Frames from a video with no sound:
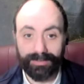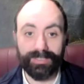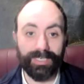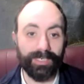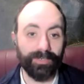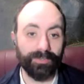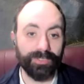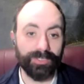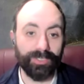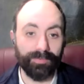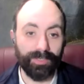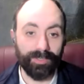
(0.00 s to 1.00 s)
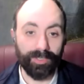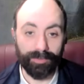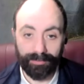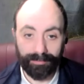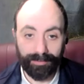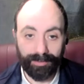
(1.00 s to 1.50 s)
to take on the Soviet
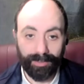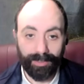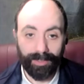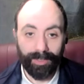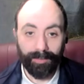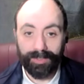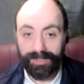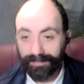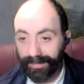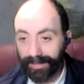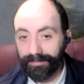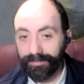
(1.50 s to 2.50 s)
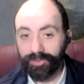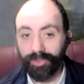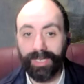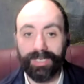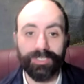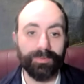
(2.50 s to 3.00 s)
Union, because if they'd have
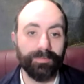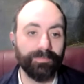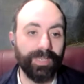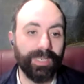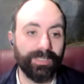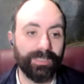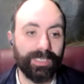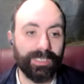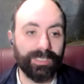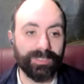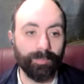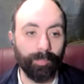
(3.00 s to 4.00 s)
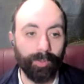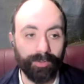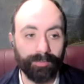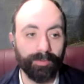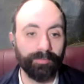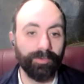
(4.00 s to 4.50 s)
tried to invade the Eastern
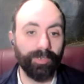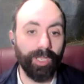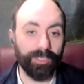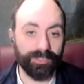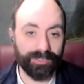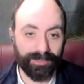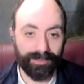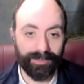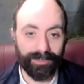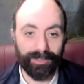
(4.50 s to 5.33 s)
Bloc, they would have lost